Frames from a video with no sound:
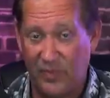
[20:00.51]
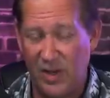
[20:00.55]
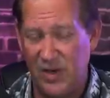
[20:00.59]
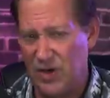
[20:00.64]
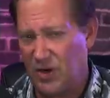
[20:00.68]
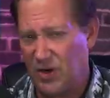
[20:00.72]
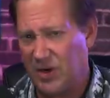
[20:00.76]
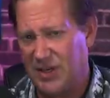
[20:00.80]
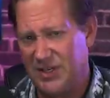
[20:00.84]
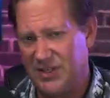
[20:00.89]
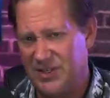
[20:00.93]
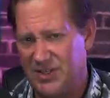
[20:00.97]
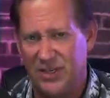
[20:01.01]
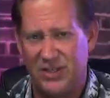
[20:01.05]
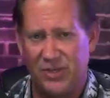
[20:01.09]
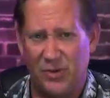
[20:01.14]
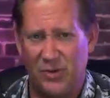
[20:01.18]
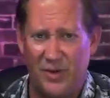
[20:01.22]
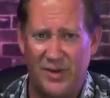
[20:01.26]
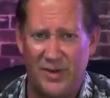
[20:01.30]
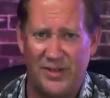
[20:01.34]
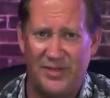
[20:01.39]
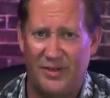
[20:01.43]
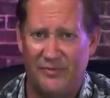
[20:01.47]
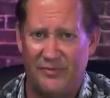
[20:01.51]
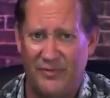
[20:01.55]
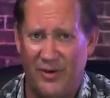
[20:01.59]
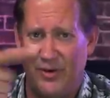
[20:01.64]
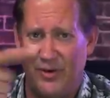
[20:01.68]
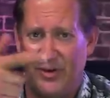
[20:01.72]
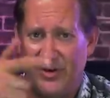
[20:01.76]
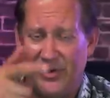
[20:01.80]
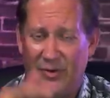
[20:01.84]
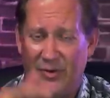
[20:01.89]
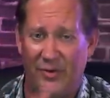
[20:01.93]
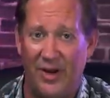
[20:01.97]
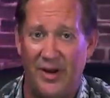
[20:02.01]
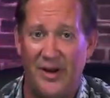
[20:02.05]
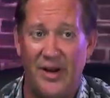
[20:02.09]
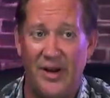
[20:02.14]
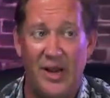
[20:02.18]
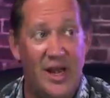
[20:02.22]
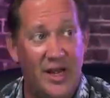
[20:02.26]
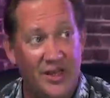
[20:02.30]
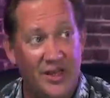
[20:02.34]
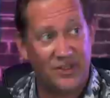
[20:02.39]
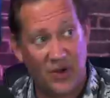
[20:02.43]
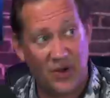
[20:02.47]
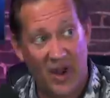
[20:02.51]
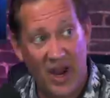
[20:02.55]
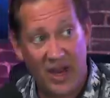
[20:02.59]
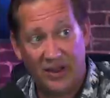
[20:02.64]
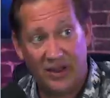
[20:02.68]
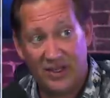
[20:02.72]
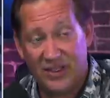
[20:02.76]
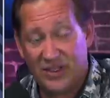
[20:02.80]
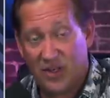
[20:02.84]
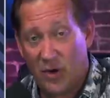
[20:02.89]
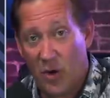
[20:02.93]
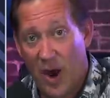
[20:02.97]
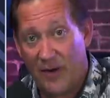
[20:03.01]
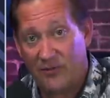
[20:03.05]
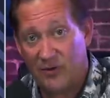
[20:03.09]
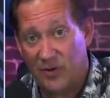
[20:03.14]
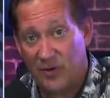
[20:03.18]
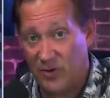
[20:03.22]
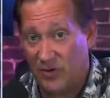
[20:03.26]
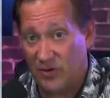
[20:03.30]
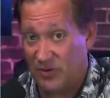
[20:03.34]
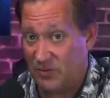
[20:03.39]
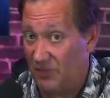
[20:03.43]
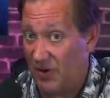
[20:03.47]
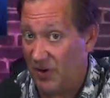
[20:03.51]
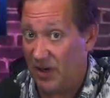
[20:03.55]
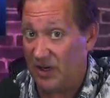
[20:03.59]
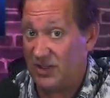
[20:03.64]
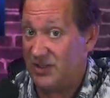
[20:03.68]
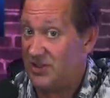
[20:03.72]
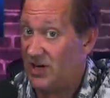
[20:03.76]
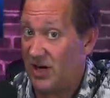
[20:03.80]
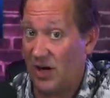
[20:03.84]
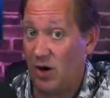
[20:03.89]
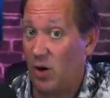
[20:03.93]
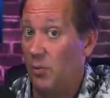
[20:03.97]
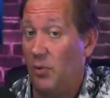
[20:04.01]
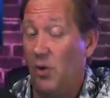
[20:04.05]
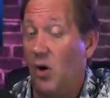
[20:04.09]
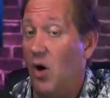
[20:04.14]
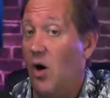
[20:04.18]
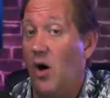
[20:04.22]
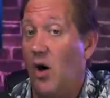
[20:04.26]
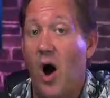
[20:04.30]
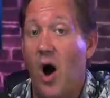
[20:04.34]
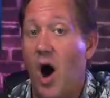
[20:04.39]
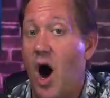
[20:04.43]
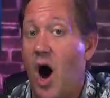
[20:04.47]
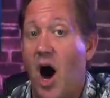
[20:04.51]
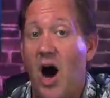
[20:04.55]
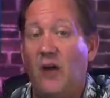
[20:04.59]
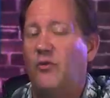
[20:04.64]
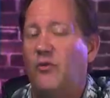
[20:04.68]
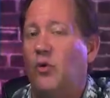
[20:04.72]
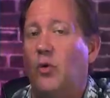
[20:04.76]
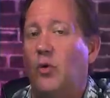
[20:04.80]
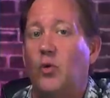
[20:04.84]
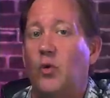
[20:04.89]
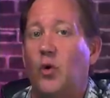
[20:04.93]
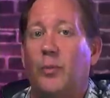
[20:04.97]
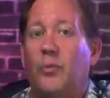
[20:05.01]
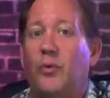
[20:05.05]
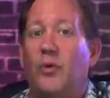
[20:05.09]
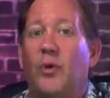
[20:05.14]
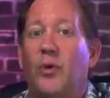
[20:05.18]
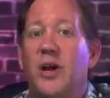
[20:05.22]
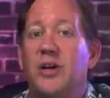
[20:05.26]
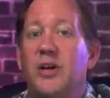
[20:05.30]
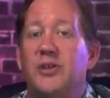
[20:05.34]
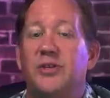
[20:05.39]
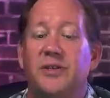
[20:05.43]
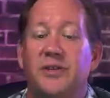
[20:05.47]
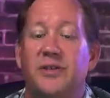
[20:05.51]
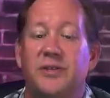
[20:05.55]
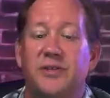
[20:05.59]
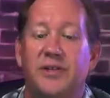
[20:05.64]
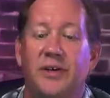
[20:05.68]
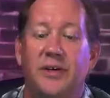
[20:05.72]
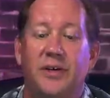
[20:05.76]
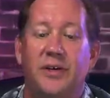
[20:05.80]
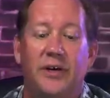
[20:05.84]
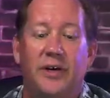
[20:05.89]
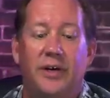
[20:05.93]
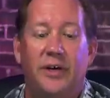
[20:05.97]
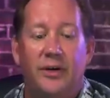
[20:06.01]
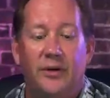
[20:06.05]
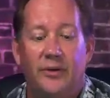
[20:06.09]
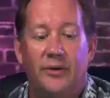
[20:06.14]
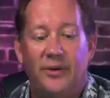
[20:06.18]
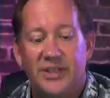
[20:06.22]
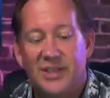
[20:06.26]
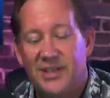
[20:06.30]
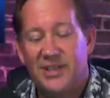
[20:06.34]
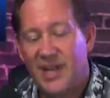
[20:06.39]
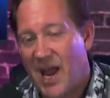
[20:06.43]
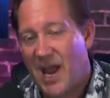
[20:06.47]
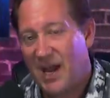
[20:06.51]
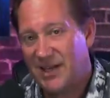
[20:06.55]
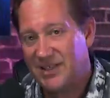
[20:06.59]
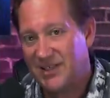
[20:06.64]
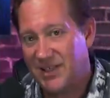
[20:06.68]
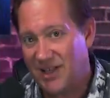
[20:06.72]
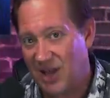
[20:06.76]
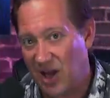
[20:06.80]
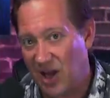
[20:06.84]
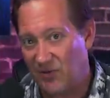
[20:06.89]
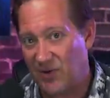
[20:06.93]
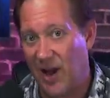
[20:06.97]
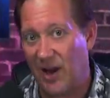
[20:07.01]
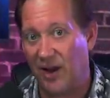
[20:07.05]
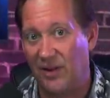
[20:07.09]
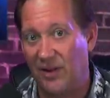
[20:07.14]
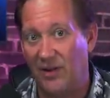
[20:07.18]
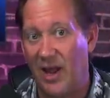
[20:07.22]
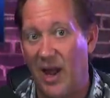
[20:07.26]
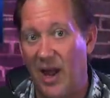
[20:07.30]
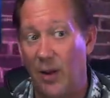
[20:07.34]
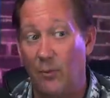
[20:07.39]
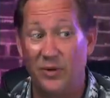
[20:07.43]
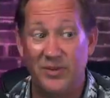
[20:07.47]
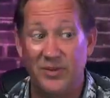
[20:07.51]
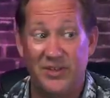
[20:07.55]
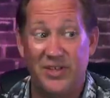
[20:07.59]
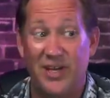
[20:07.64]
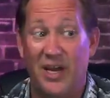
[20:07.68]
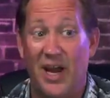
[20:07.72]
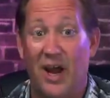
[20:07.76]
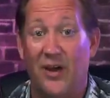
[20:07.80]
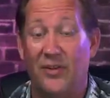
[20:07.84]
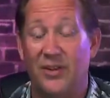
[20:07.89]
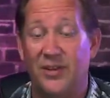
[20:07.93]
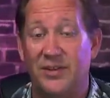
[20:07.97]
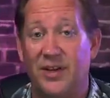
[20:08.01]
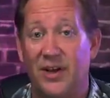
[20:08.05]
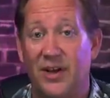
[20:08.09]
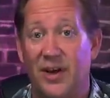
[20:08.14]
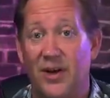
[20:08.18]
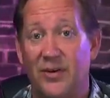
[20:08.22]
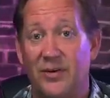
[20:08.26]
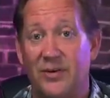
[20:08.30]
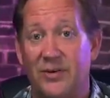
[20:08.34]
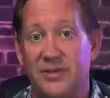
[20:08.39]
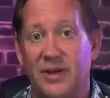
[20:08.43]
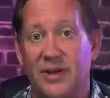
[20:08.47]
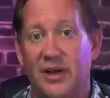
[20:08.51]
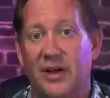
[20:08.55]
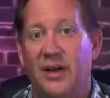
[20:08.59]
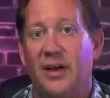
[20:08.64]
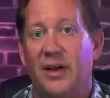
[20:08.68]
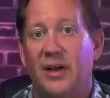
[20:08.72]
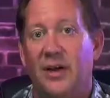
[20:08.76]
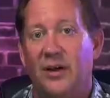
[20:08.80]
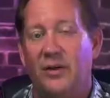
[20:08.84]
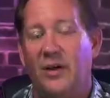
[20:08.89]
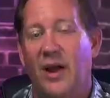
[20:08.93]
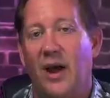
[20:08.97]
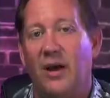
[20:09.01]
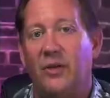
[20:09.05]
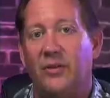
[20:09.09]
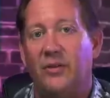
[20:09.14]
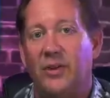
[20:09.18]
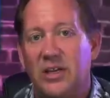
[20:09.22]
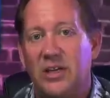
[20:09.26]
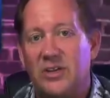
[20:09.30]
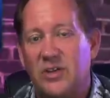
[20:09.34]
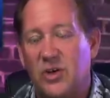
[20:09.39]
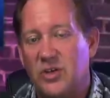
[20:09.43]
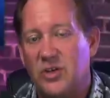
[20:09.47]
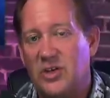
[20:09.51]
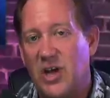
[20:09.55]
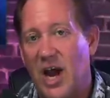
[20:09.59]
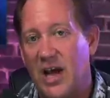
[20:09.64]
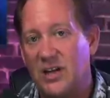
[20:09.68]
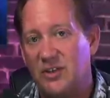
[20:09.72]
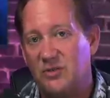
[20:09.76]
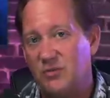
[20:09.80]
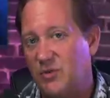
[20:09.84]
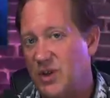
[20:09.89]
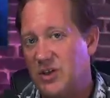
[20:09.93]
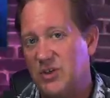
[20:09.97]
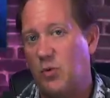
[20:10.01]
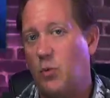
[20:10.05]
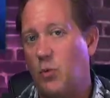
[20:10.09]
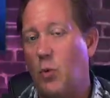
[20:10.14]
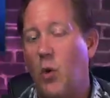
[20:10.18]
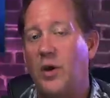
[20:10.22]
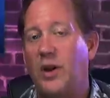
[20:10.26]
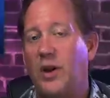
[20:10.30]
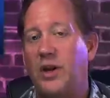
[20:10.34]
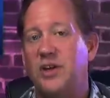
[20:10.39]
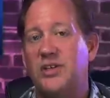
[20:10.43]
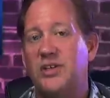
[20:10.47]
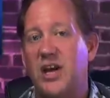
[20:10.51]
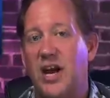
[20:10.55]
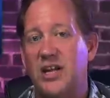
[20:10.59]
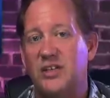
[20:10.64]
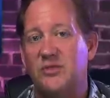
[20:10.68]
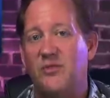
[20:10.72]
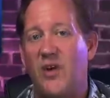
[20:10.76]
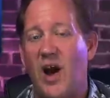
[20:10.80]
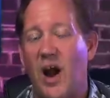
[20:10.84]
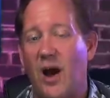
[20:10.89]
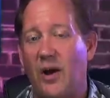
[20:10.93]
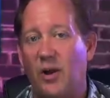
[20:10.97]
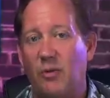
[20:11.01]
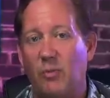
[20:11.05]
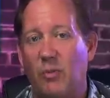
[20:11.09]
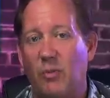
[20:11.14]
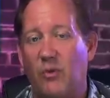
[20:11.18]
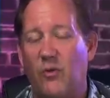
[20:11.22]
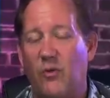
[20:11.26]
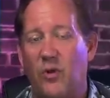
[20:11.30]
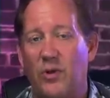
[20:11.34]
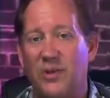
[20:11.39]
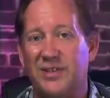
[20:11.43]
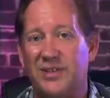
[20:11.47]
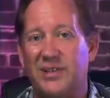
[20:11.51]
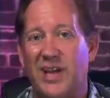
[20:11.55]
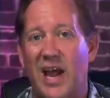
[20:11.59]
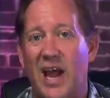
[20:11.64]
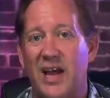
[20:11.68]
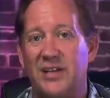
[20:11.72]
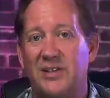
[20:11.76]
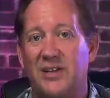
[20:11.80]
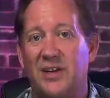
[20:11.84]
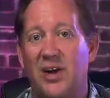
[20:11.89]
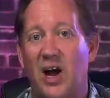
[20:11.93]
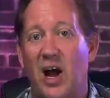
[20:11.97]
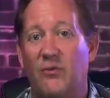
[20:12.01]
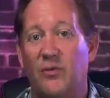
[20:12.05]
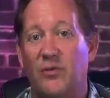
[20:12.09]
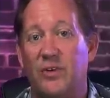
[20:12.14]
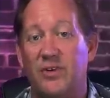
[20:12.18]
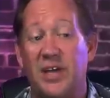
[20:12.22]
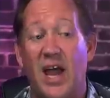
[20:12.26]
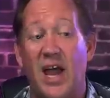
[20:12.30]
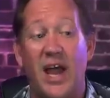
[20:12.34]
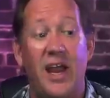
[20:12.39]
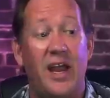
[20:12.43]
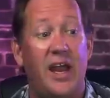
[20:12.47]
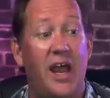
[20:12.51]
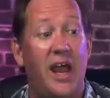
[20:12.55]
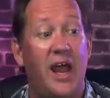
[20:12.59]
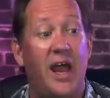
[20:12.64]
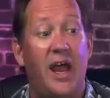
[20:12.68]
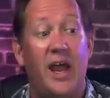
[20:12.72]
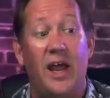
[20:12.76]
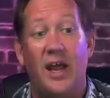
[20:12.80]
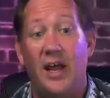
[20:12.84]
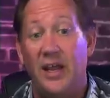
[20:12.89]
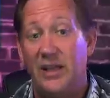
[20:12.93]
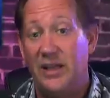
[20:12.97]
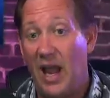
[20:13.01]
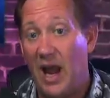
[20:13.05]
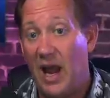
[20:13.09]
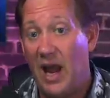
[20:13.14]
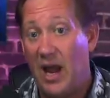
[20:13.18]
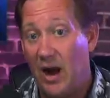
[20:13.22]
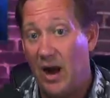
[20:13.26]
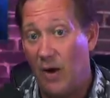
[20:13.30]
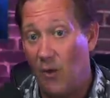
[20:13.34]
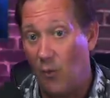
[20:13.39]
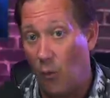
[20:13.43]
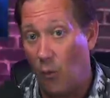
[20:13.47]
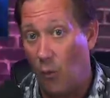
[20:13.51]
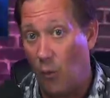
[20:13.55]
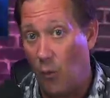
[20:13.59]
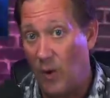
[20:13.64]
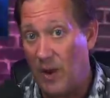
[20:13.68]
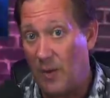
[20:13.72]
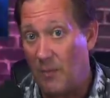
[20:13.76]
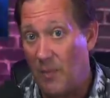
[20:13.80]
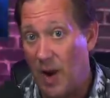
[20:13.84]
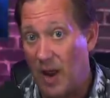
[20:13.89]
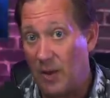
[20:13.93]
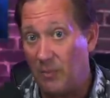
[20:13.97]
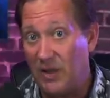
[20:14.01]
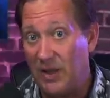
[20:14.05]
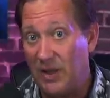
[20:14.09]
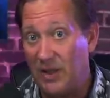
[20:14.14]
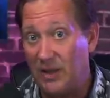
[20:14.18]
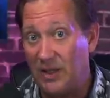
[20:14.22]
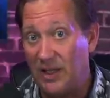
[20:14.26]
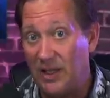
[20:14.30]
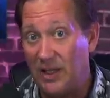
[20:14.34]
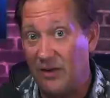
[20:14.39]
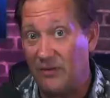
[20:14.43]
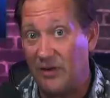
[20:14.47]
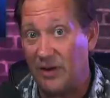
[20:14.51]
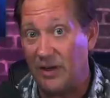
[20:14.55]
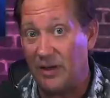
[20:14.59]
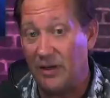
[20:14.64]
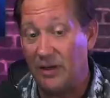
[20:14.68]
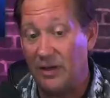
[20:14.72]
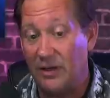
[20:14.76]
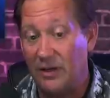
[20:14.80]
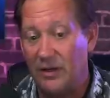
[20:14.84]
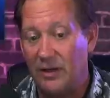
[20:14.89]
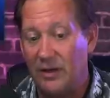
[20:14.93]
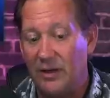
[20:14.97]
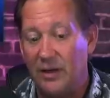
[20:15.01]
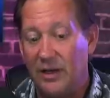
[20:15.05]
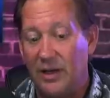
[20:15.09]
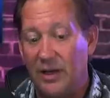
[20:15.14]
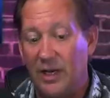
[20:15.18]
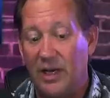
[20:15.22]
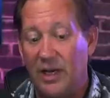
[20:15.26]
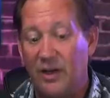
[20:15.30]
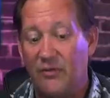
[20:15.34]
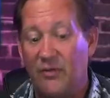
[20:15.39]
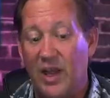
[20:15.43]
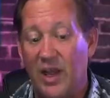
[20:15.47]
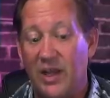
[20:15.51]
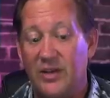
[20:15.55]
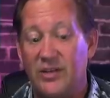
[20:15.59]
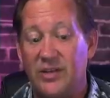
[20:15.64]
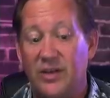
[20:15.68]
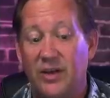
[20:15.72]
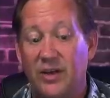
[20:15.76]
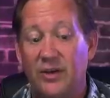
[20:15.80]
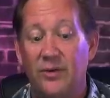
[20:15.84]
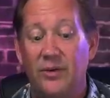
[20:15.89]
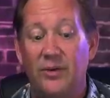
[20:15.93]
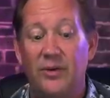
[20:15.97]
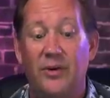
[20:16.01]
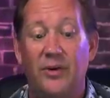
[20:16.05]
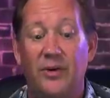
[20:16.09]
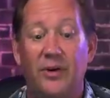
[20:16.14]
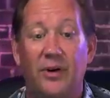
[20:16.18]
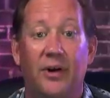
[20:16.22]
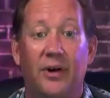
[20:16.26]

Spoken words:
Your constituents that voted you in. So, hey, let's go after those big, terrible, awful corporations. Let's tax the F out of them. We'll see how this goes. Now, these are shots. These are warning shots fired even before this guy's in office. Hey, yeah, we might be leaving. And if they do,